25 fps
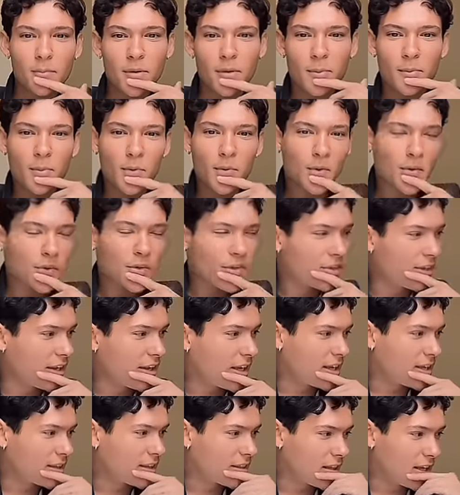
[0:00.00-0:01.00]
and people
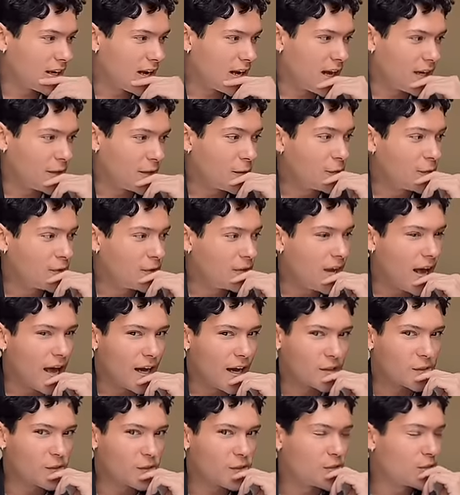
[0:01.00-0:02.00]
think that I
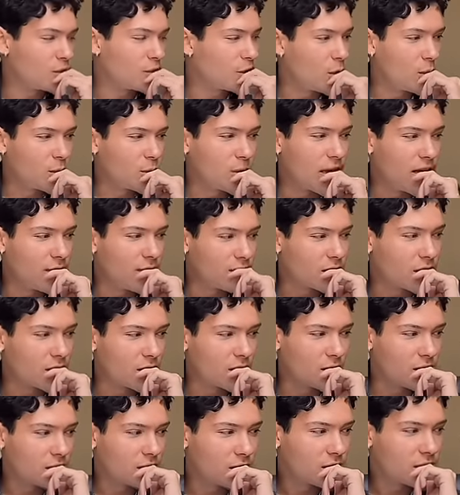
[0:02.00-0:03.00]
actually don't have
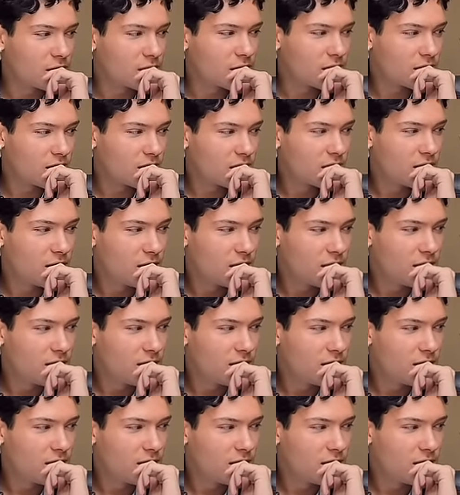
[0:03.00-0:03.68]
curls.